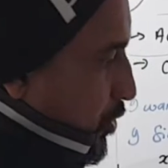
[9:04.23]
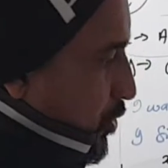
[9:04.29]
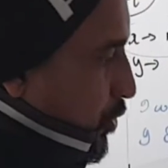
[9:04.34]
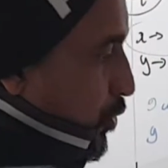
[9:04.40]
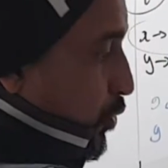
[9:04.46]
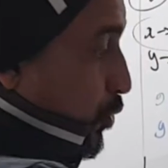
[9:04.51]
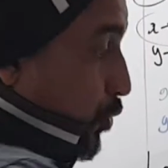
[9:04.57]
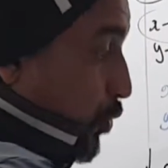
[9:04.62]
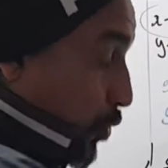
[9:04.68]

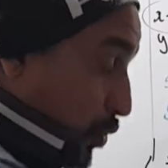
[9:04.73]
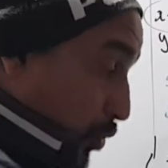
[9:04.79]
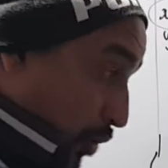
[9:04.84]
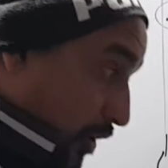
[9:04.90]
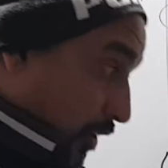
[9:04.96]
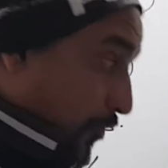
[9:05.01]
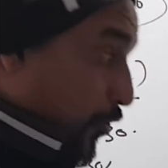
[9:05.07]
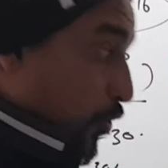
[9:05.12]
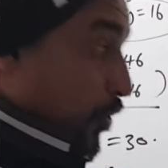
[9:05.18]
to
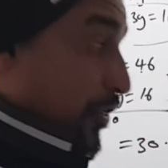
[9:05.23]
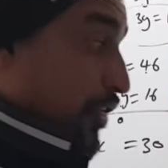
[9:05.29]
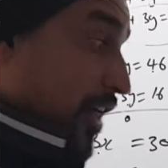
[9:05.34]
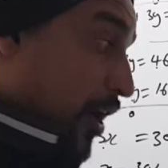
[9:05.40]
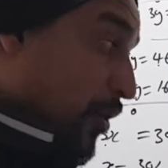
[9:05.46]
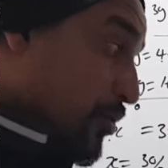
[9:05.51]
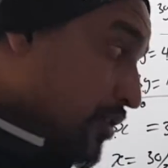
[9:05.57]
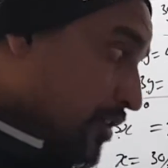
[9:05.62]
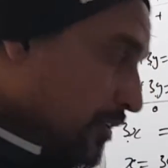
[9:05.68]

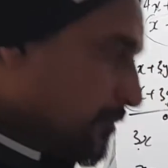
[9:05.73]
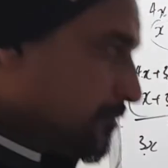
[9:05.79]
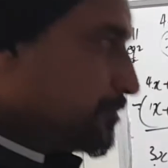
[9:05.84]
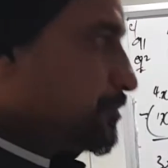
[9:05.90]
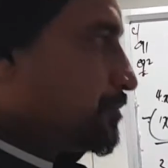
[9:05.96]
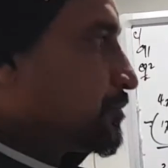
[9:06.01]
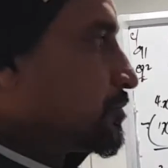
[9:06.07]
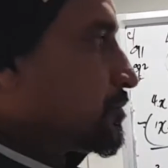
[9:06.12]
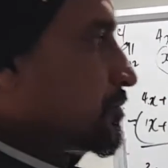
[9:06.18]
24,000.
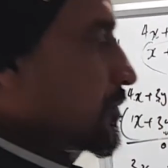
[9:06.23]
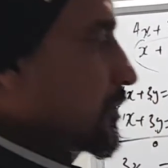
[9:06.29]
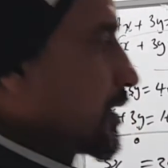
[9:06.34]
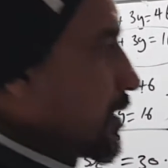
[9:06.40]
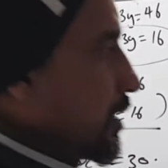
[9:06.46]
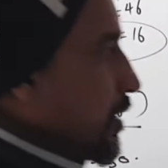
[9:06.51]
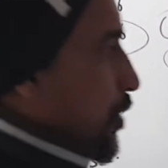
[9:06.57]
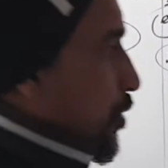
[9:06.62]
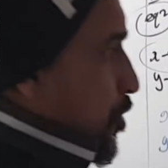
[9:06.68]

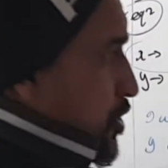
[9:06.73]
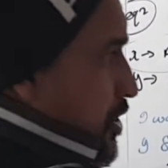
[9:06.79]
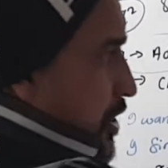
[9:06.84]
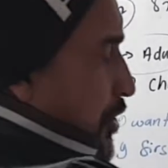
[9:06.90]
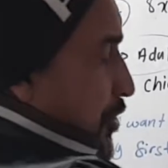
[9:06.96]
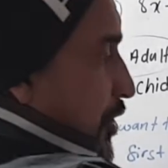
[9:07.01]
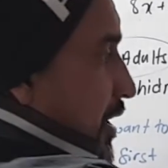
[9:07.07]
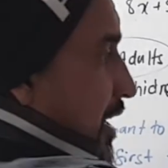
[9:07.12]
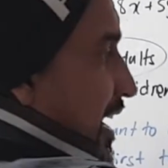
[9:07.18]

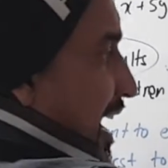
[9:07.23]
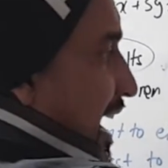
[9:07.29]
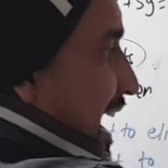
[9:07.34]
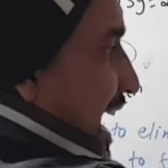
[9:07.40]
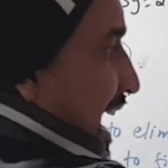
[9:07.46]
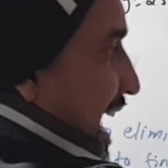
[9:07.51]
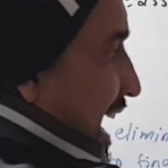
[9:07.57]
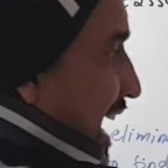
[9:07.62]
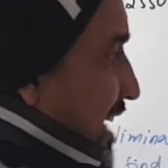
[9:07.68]
Question 3,
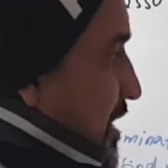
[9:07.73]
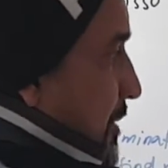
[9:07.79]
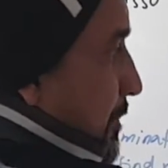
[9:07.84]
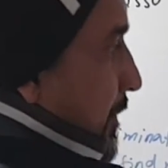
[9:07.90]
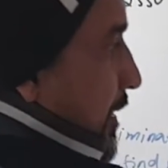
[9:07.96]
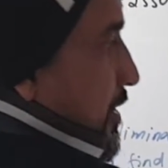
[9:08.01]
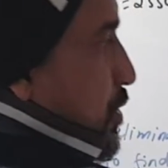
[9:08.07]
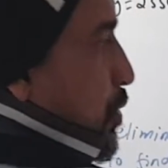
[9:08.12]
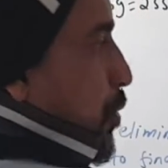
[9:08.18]
x
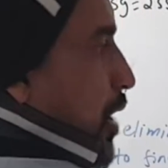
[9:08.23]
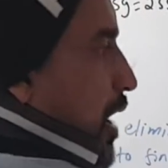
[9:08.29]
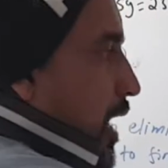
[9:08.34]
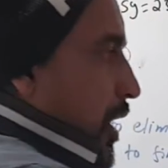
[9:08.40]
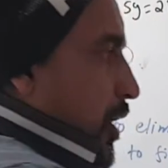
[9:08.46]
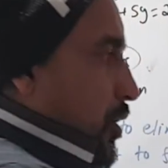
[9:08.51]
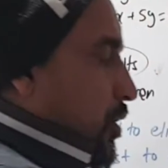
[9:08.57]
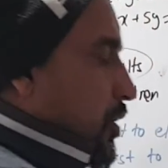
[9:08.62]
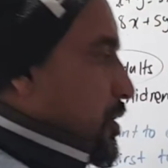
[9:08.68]
plus
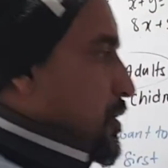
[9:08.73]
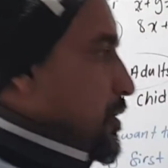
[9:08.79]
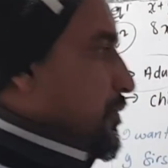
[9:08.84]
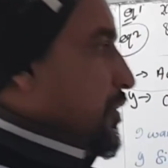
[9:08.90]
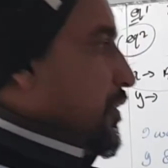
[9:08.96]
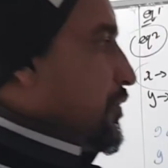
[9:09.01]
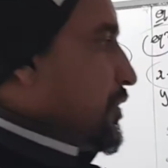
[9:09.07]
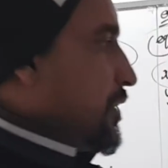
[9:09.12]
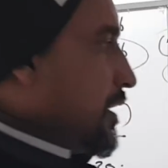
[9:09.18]
y equals to
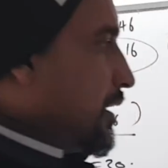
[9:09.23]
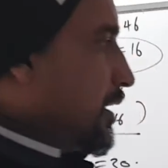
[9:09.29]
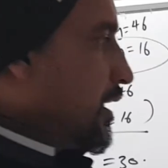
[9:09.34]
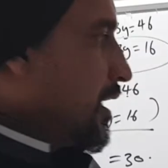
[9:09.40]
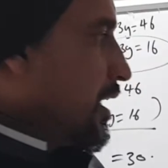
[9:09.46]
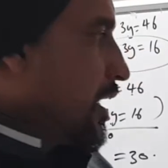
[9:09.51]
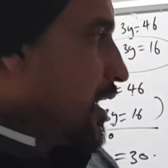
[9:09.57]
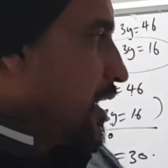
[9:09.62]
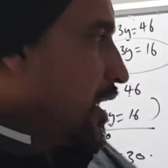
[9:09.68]
15.
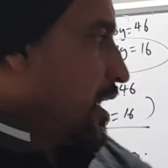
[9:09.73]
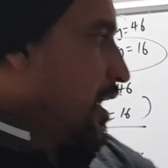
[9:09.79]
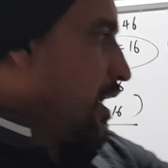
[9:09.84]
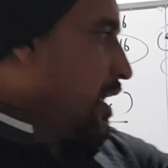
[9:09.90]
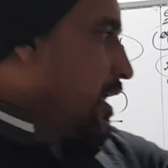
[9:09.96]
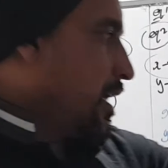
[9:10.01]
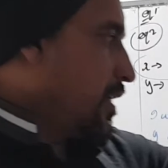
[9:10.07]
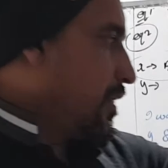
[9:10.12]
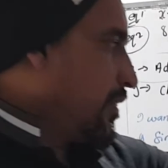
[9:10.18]

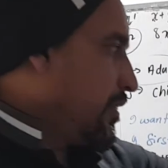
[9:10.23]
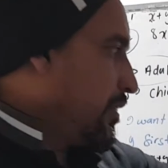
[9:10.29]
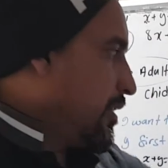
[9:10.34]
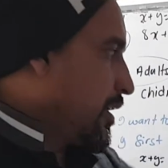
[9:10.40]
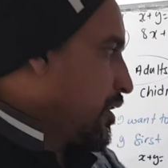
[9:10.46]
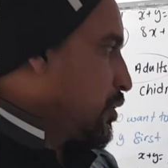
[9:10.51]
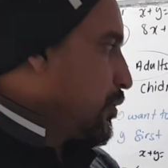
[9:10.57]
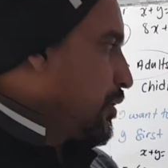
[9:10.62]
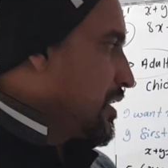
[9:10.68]
And
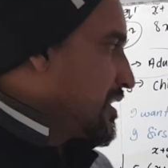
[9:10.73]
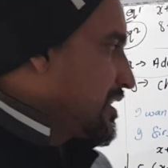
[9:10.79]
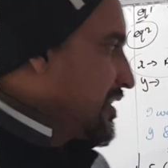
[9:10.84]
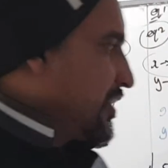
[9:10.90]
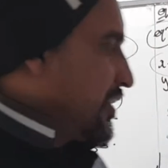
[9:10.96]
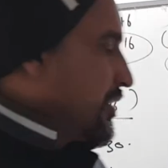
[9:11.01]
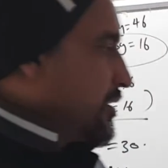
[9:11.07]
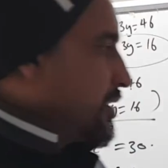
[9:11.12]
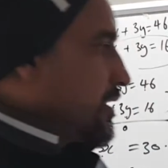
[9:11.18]
next one is
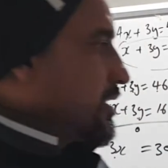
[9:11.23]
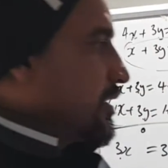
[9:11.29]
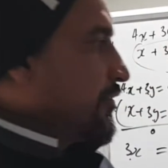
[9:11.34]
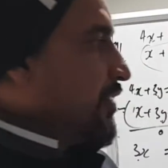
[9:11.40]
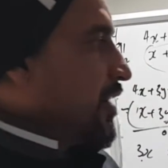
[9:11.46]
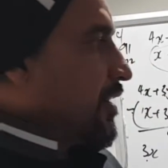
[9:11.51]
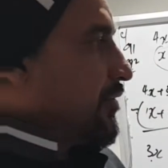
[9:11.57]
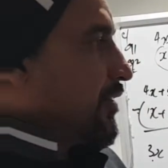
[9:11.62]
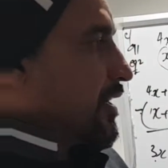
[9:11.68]

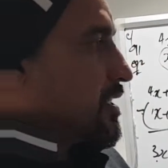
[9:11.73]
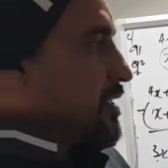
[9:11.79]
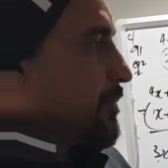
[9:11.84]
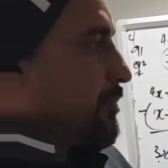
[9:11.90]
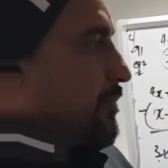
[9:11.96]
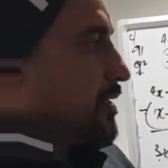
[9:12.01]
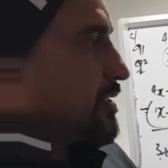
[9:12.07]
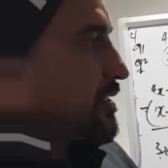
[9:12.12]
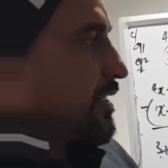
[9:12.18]

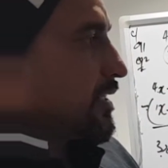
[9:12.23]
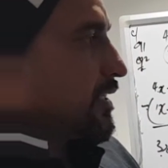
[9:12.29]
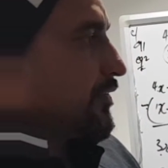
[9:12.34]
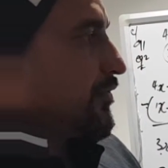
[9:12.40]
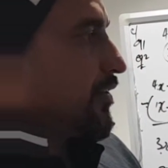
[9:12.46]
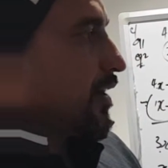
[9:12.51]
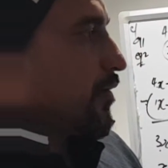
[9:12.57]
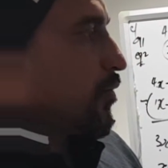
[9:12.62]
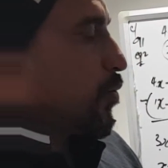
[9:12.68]
65x plus
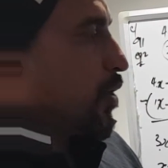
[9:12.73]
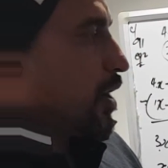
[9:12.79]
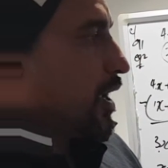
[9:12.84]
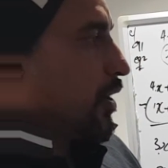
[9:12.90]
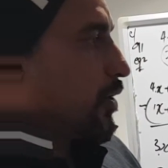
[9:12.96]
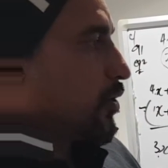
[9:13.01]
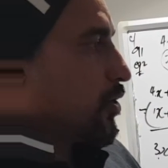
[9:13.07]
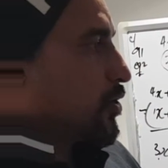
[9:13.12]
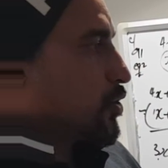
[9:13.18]

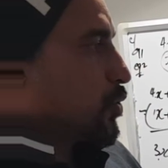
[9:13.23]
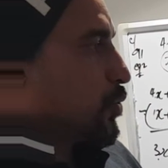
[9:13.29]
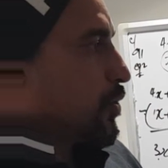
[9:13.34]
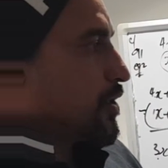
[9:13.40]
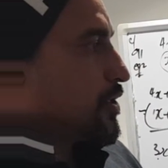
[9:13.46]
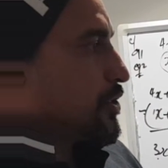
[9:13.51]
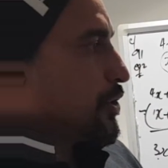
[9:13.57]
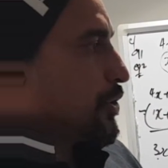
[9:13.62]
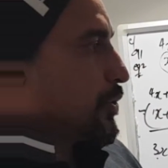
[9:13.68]
85y equals to
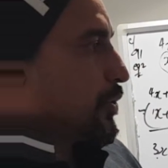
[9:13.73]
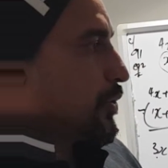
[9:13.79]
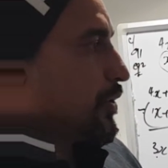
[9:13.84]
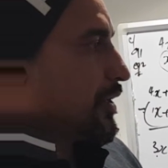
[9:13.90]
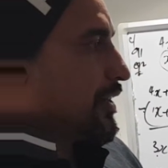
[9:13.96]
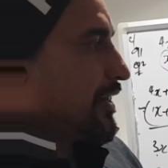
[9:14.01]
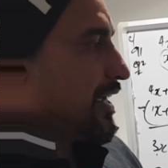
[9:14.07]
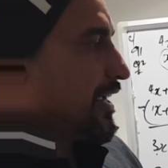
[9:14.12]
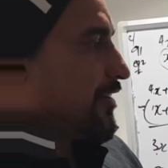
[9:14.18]

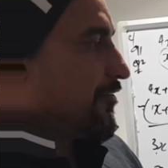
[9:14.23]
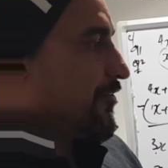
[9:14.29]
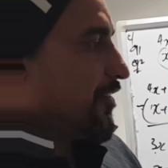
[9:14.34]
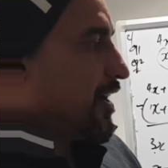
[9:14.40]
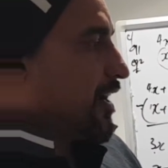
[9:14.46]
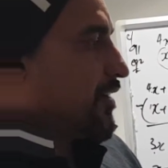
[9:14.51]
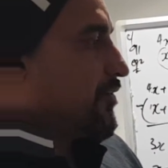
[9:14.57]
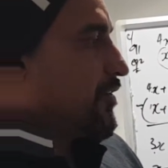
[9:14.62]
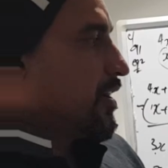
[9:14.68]

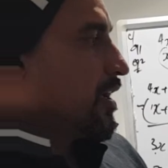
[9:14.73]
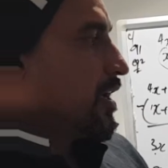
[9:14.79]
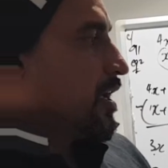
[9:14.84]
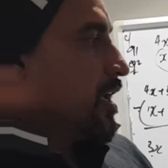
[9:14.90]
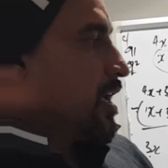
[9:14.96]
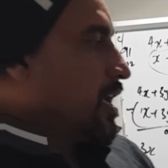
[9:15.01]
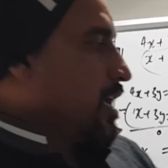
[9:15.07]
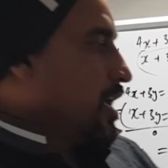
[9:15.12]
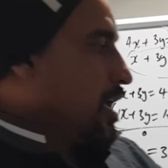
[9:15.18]
1095.
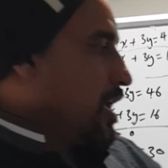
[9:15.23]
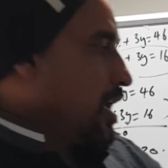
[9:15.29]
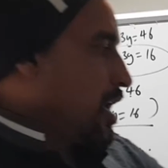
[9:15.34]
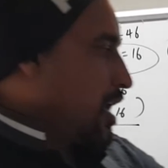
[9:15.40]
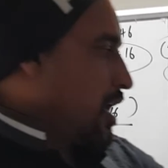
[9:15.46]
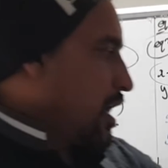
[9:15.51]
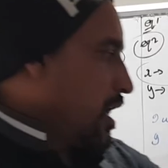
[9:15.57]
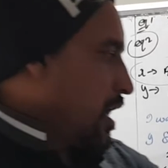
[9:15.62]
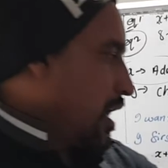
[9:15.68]

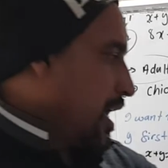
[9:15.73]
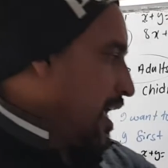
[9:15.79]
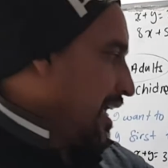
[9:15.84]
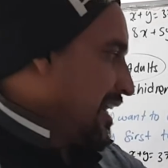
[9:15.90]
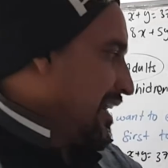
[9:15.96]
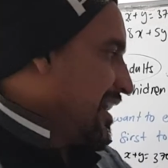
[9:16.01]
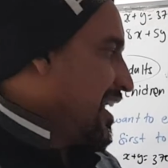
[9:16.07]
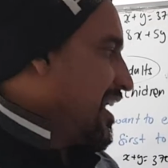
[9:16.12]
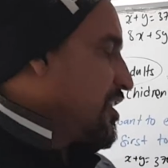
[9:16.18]

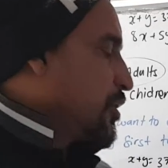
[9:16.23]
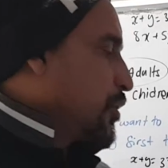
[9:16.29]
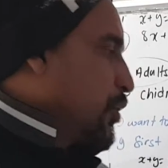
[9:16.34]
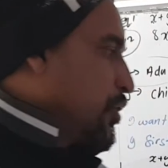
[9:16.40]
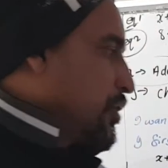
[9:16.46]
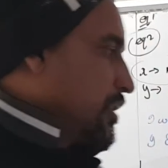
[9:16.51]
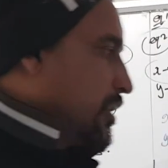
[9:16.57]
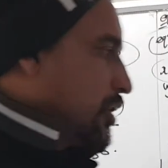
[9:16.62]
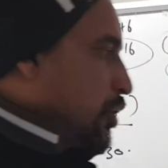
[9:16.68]
And last
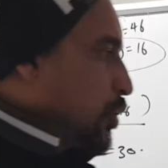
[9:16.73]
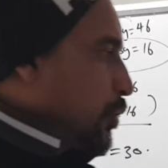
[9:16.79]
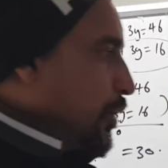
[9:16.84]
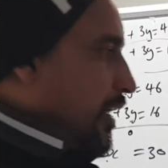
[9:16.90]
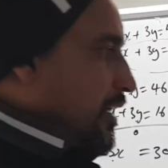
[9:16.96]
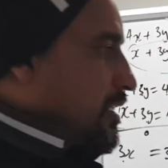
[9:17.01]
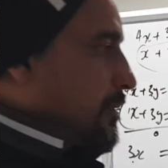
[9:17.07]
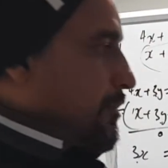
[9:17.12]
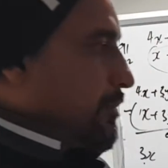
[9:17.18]
question,
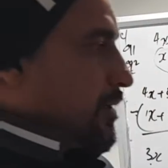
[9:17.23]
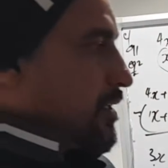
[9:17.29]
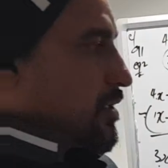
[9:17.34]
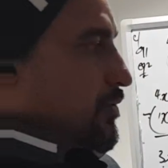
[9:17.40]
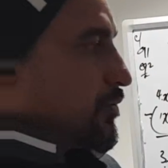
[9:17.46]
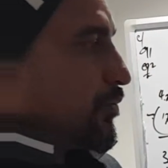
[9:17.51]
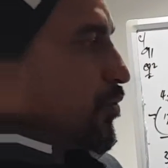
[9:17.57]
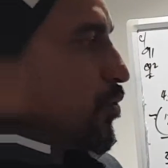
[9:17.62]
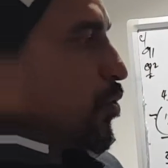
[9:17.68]
2x
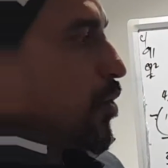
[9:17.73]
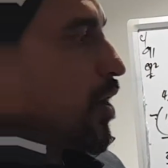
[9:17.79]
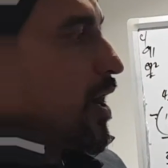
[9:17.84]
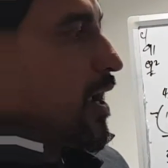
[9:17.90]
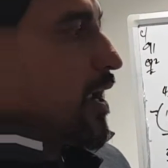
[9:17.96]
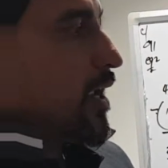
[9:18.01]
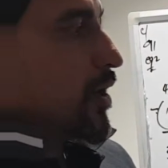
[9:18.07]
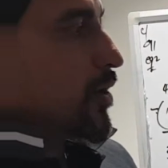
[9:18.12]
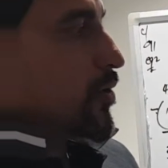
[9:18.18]
plus
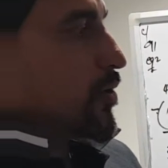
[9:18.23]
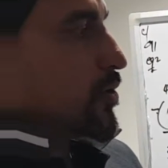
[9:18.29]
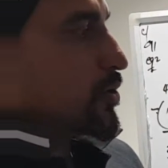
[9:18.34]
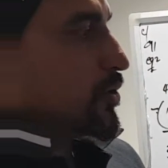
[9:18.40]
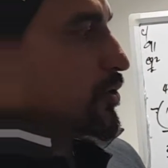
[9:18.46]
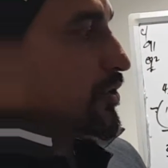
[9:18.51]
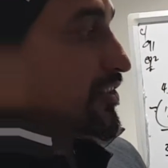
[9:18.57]
4y equals to